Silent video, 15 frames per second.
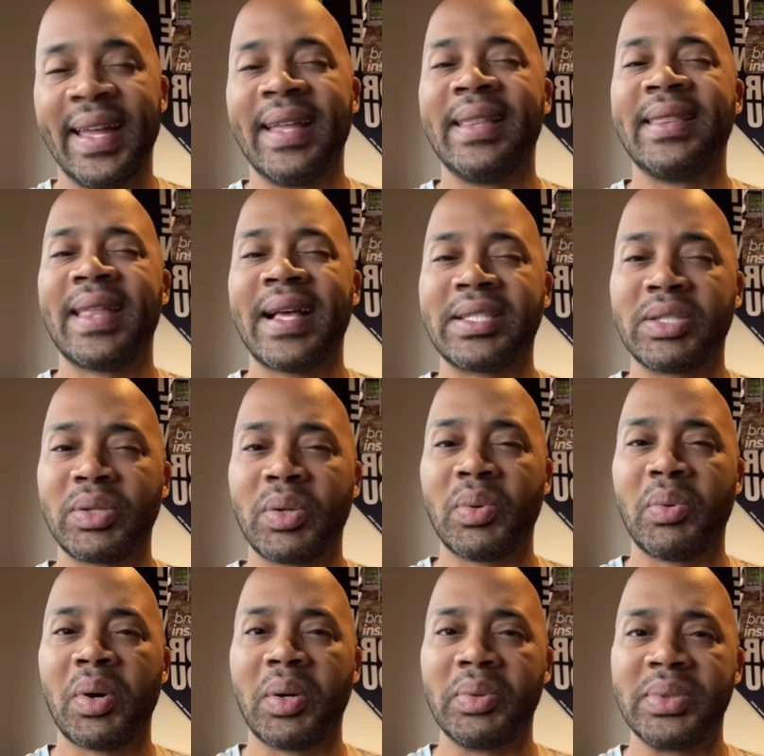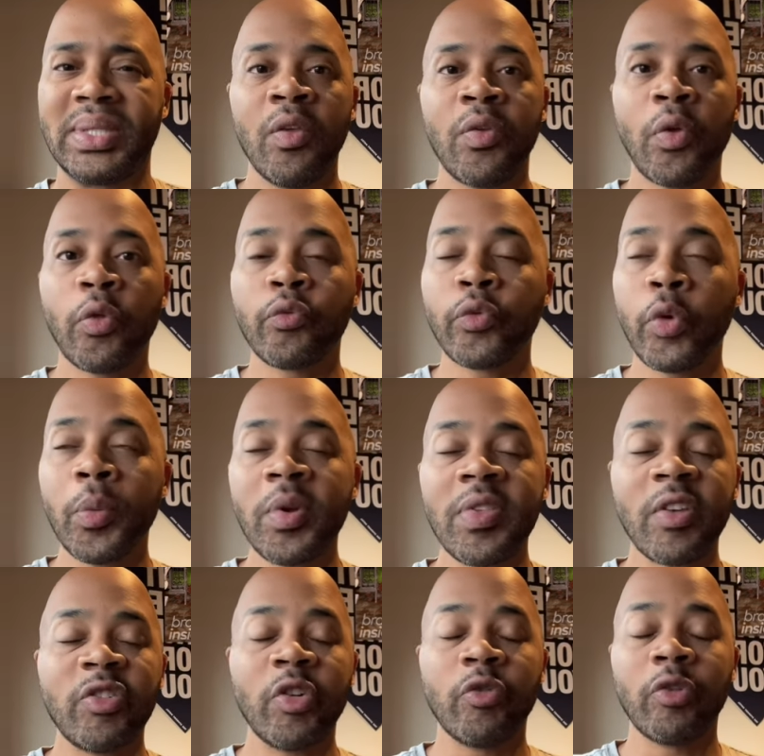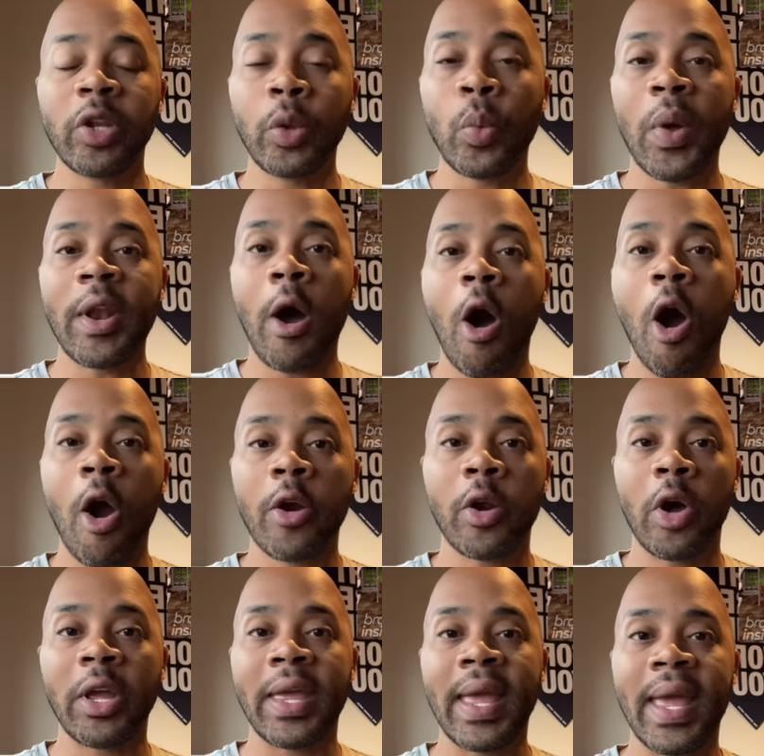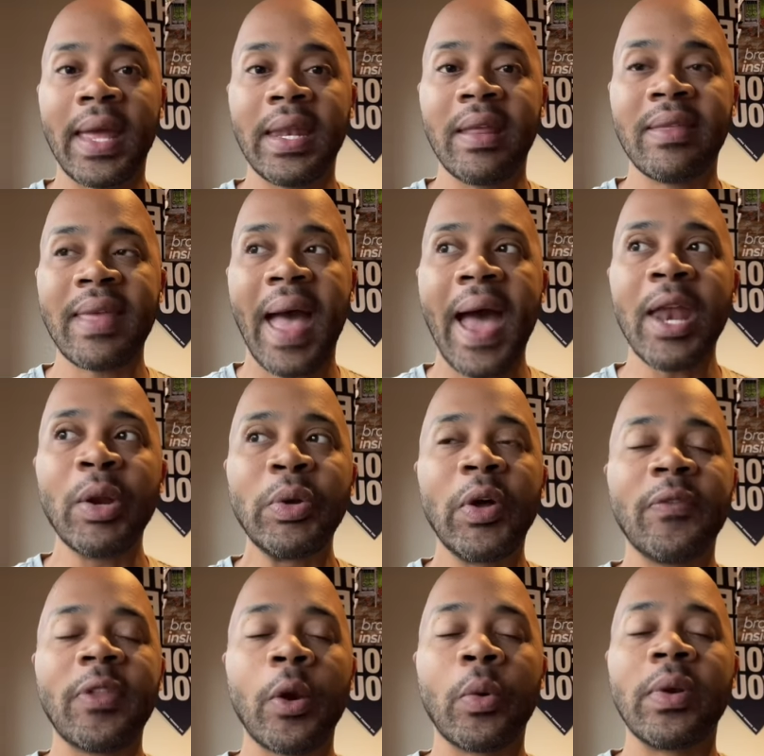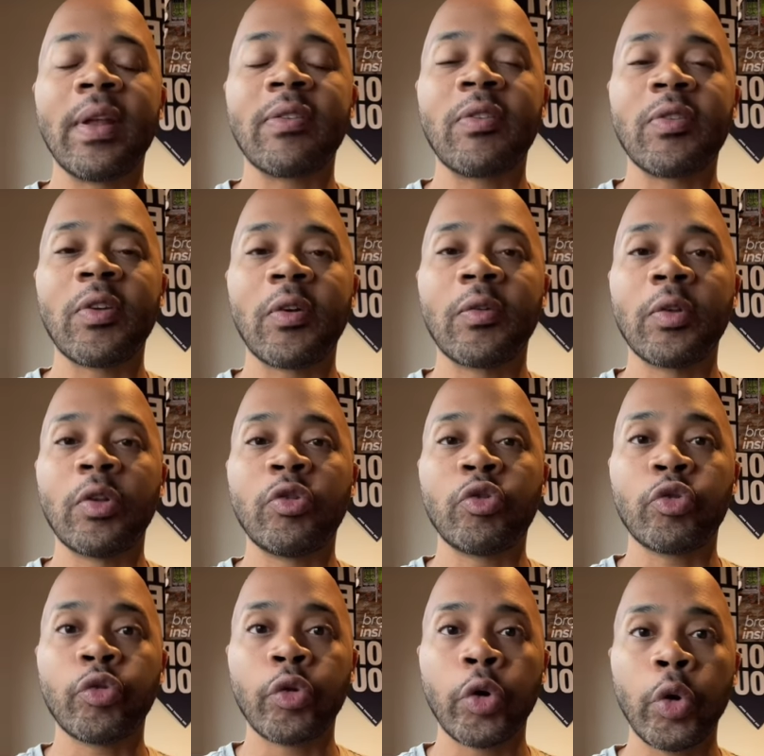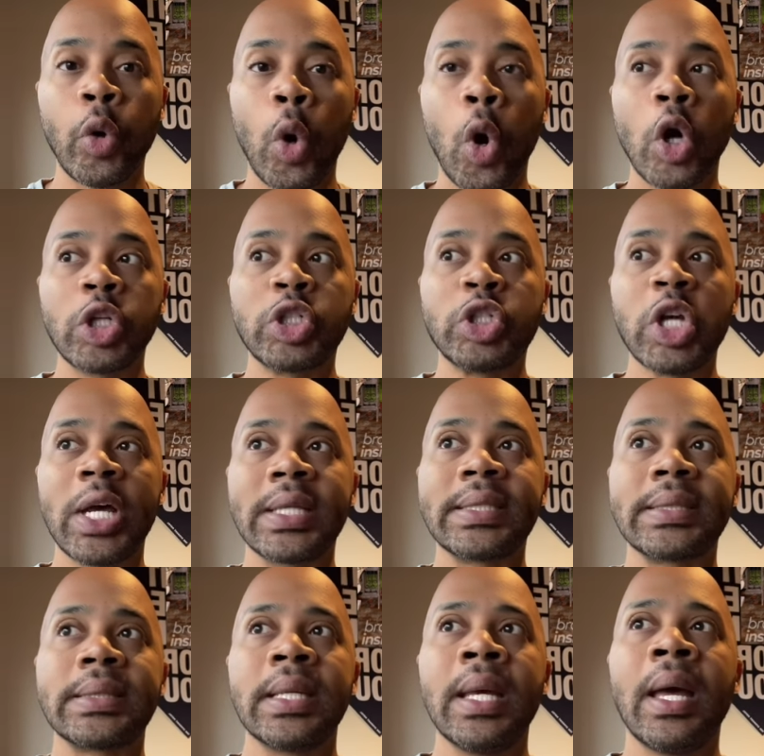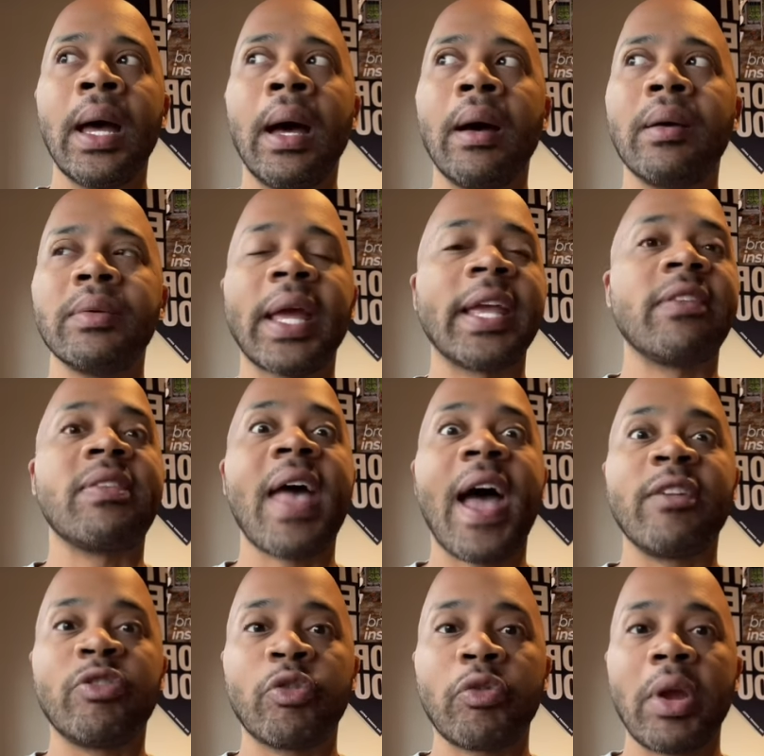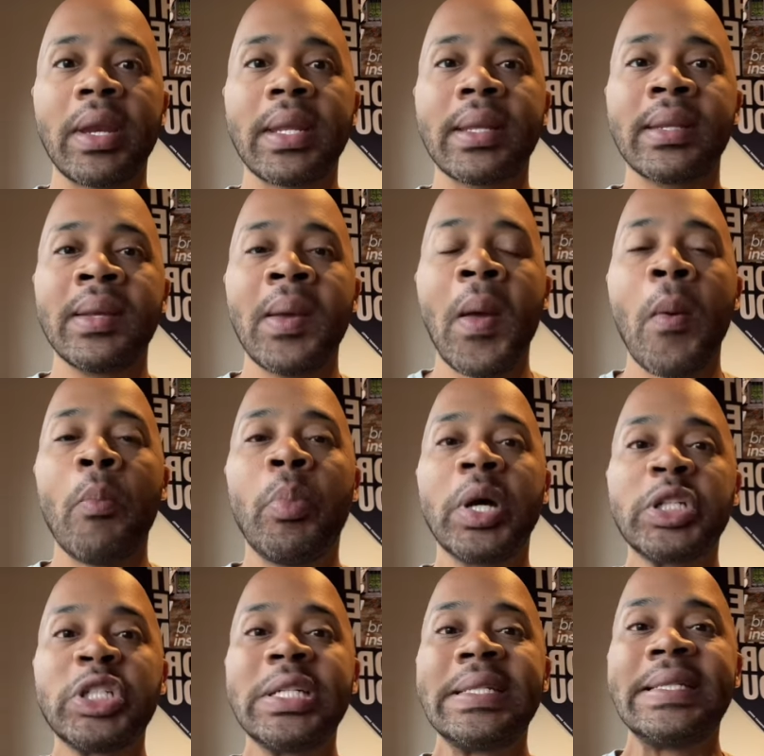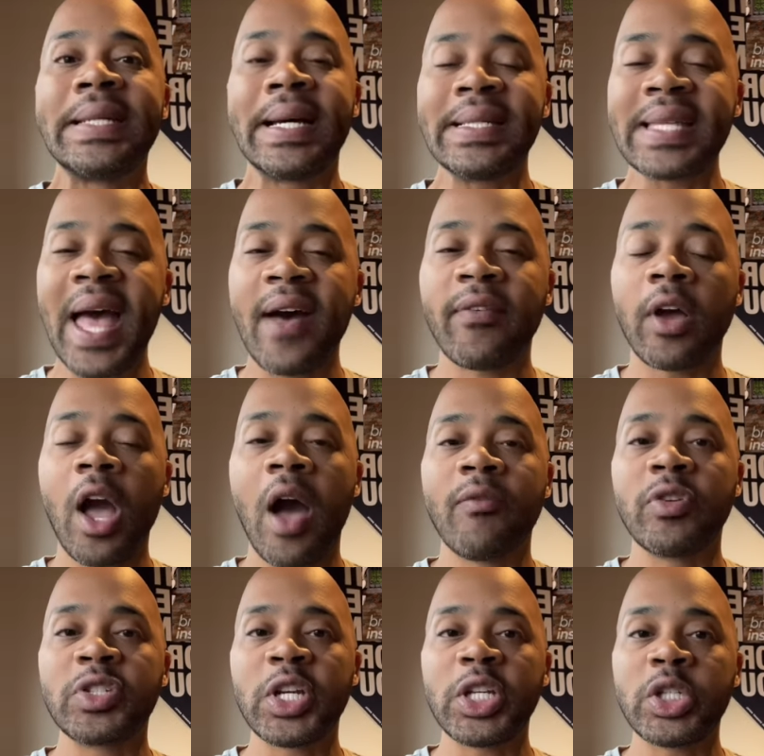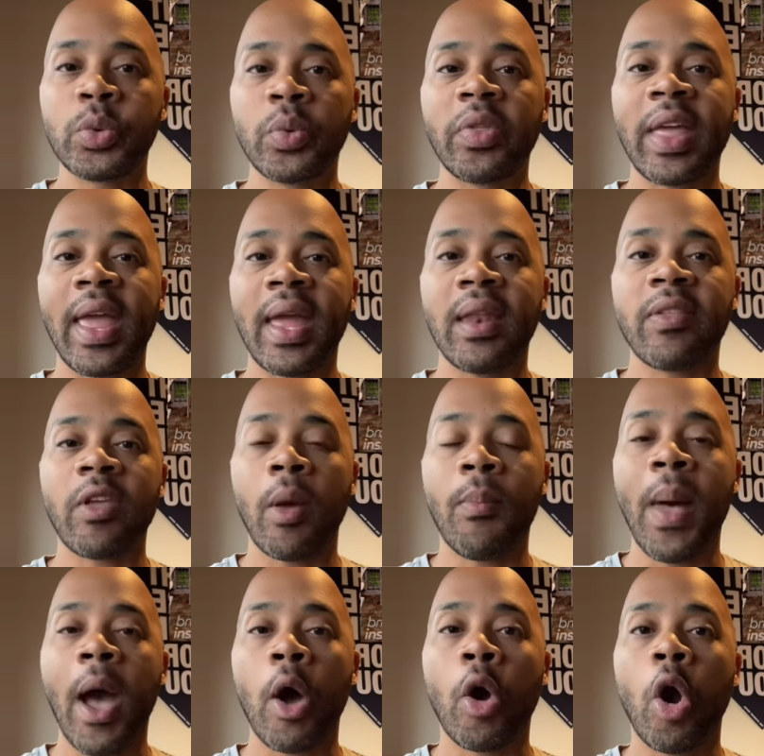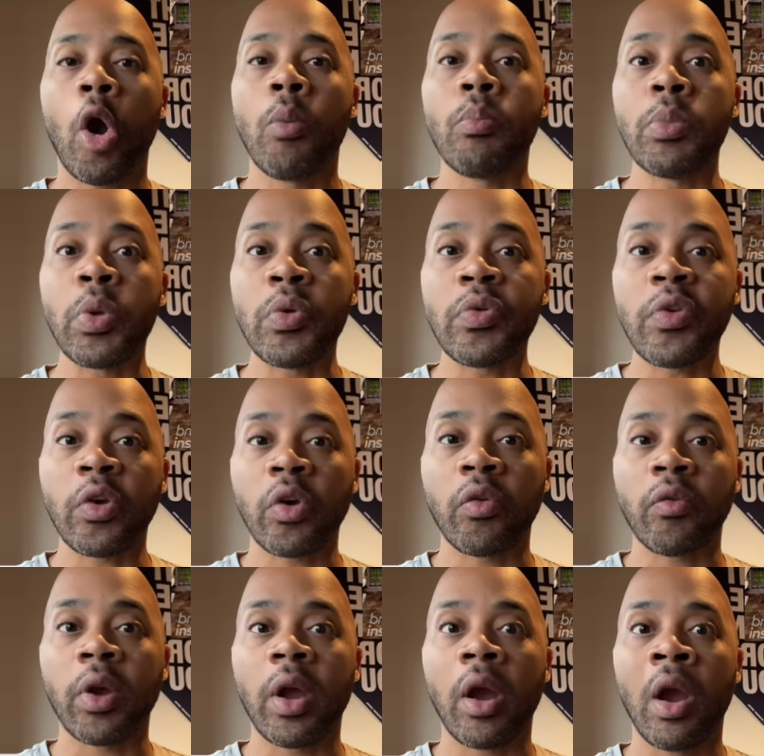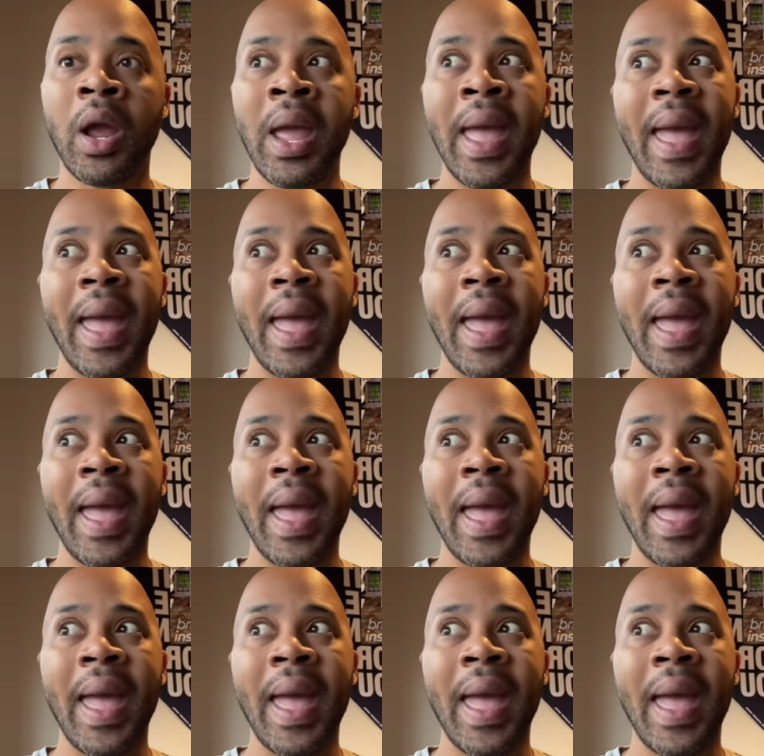That's a quote. So the rumors that she really went hard on Candace, I don't know if they were necessarily true or just exaggerated, but she does have a conversation with Candace about her music career.